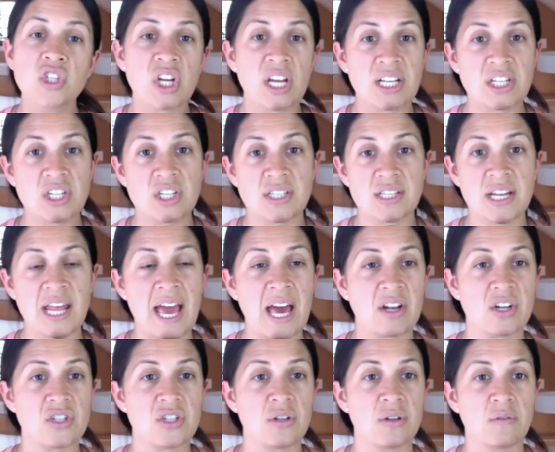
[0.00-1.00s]
changes in
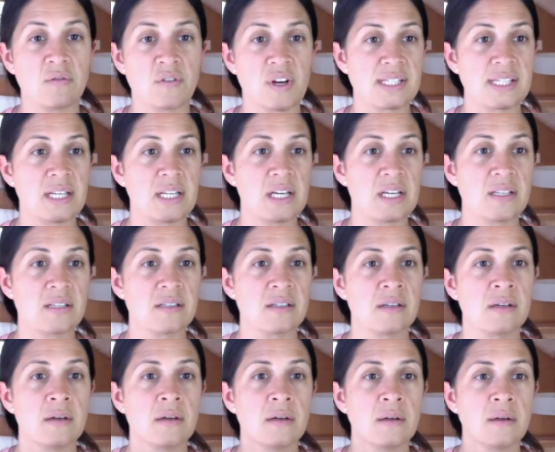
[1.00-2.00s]
attitude and fussiness.
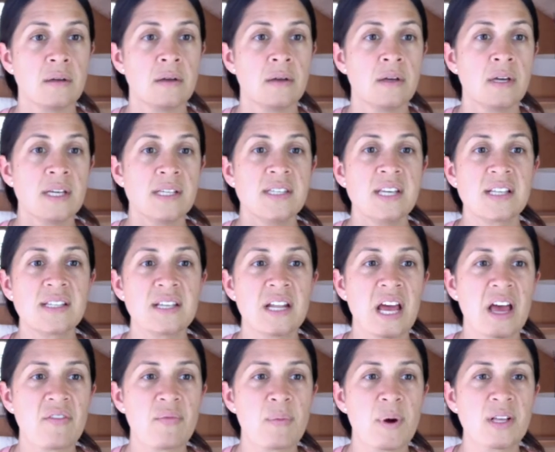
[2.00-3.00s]
Six and
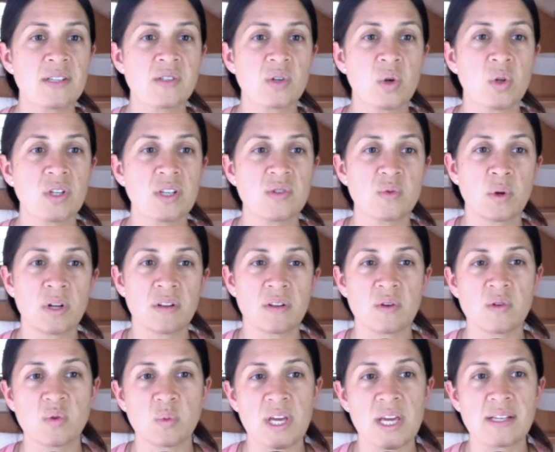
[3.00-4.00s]
a half months old is one of
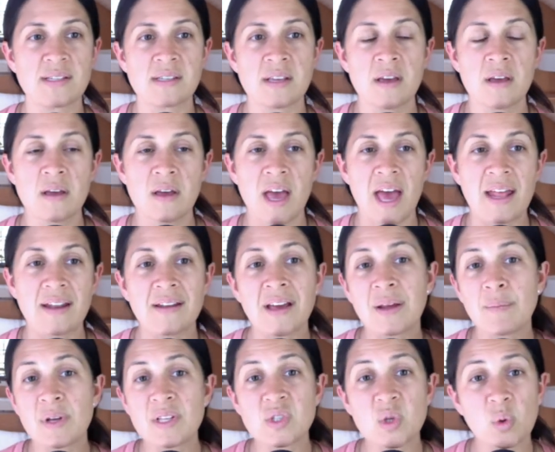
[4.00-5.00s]
those weeks. At
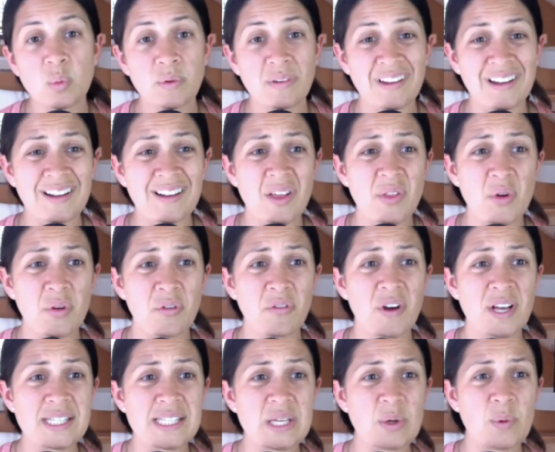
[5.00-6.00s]
nine months old, we got another
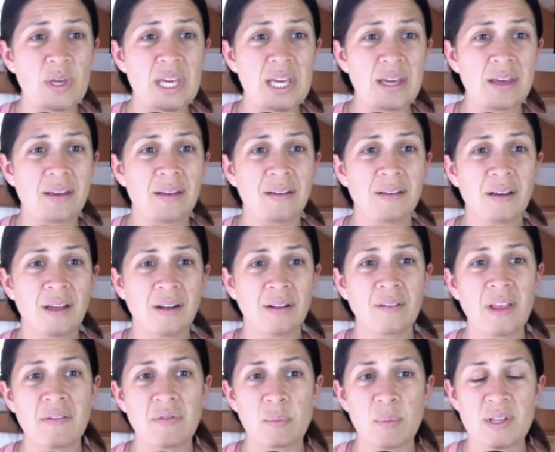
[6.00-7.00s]
fussy week and
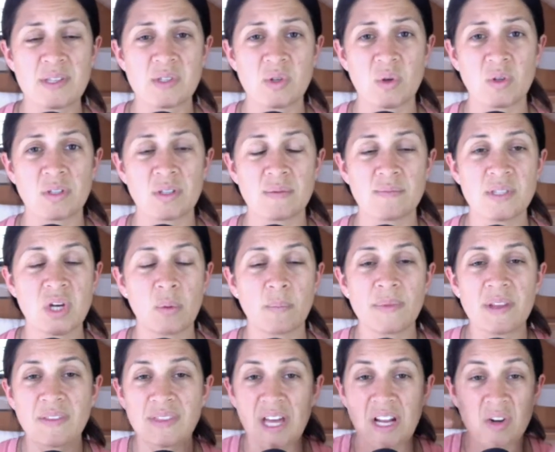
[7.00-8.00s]
11 months old. So
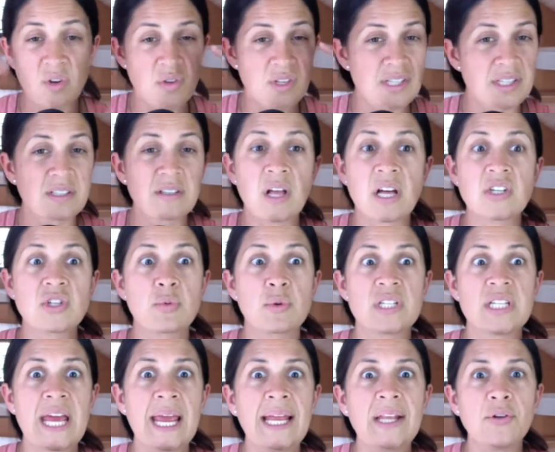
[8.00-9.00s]
I know this is a lot to
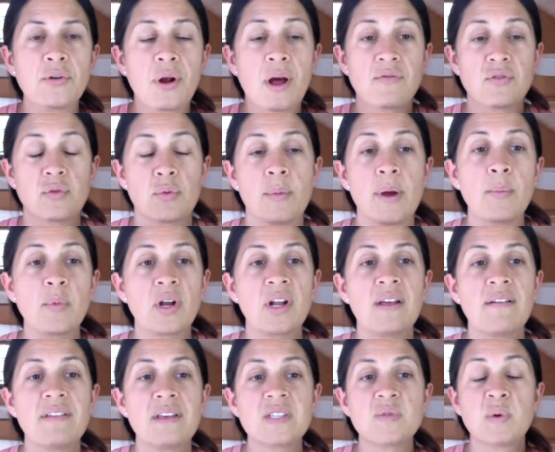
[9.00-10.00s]
retain. You don't have to remember
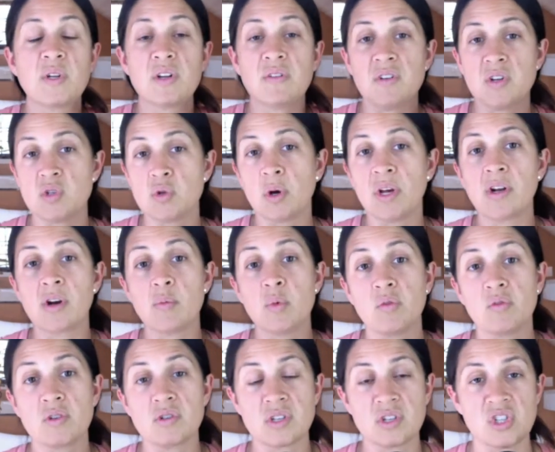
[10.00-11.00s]
any of this, but if you join our
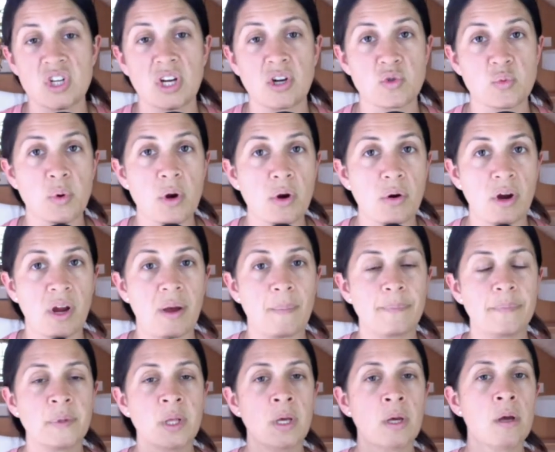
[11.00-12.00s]
Movers and Shakers
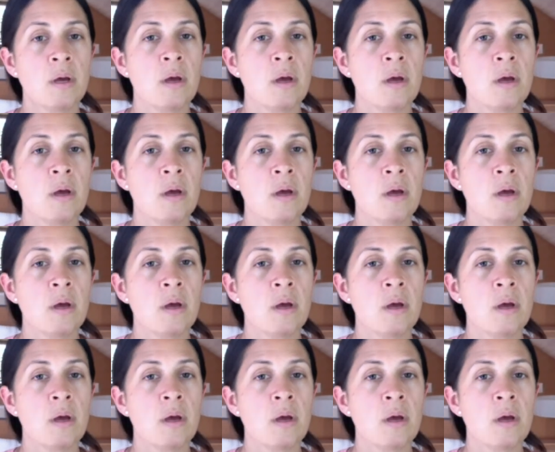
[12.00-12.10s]
program